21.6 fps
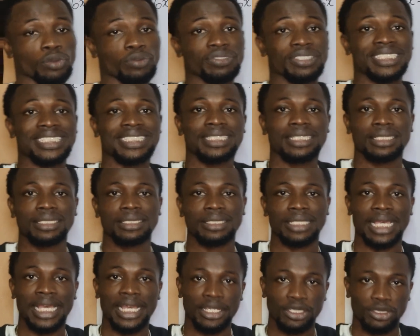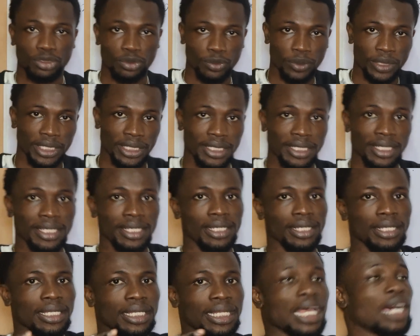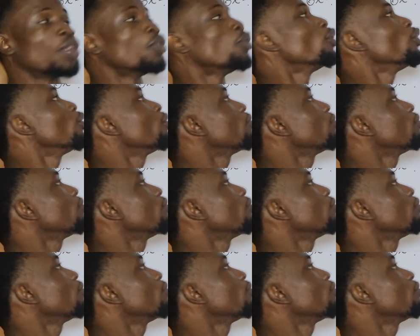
of 6x squared. Now,